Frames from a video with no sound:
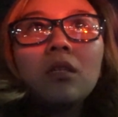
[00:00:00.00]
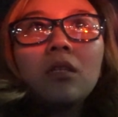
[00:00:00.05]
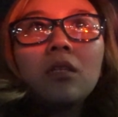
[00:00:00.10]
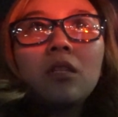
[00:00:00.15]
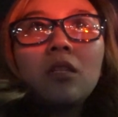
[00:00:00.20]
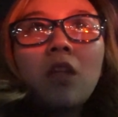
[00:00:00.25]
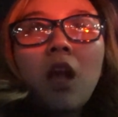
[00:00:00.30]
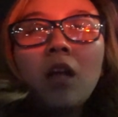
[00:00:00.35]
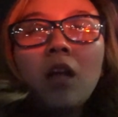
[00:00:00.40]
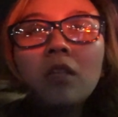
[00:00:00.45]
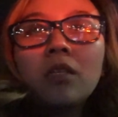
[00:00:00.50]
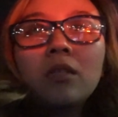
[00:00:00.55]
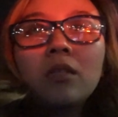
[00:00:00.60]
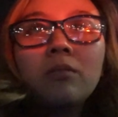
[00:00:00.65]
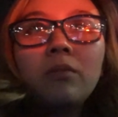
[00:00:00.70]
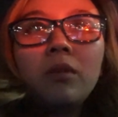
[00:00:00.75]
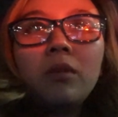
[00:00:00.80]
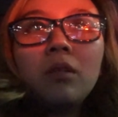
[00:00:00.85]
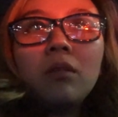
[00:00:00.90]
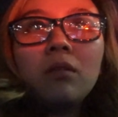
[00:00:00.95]
not gonna
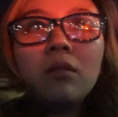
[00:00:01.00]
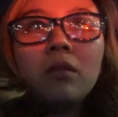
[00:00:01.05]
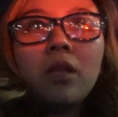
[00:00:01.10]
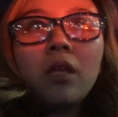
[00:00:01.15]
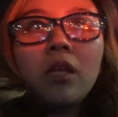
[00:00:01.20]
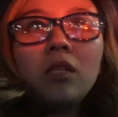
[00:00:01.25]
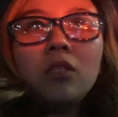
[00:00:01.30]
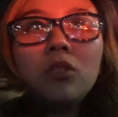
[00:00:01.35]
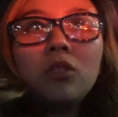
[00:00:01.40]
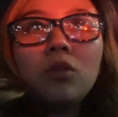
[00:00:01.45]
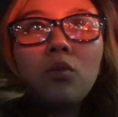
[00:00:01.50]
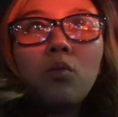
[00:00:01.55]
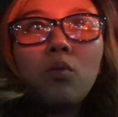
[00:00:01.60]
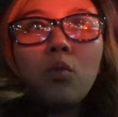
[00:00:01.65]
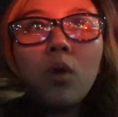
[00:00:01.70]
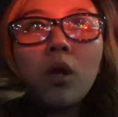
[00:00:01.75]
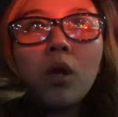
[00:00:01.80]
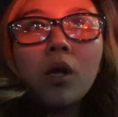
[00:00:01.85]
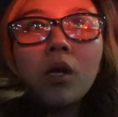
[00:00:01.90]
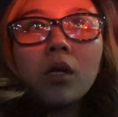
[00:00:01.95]
be late to
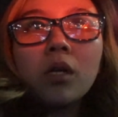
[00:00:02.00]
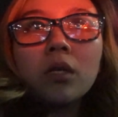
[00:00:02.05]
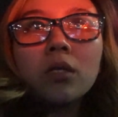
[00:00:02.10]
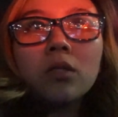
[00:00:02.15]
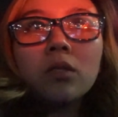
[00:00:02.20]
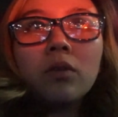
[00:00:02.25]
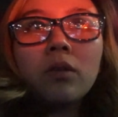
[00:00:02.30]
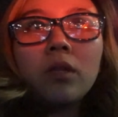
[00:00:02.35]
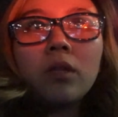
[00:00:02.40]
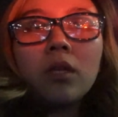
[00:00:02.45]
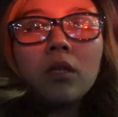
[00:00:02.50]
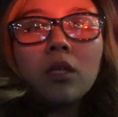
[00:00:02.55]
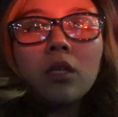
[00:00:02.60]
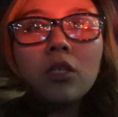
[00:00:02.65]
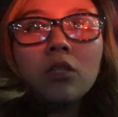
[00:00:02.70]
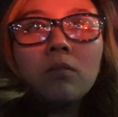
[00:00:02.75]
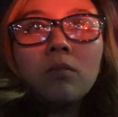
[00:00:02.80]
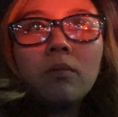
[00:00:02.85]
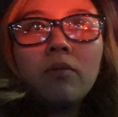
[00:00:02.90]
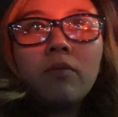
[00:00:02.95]
work, so I think that
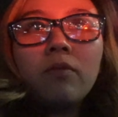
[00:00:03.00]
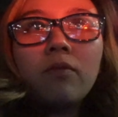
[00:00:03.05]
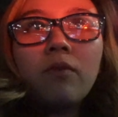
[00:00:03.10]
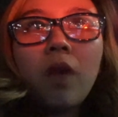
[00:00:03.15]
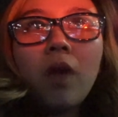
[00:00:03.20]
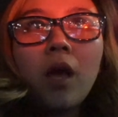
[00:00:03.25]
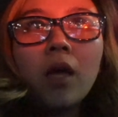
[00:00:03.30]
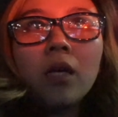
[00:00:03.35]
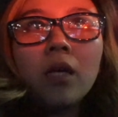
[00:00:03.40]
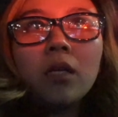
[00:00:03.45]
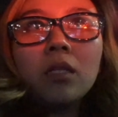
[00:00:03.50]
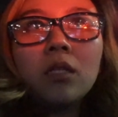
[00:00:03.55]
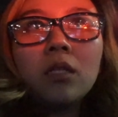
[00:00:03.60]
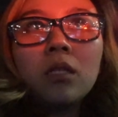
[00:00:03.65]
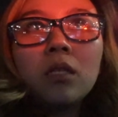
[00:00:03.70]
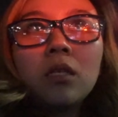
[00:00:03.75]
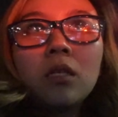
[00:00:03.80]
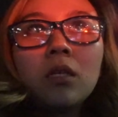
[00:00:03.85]
should be fine.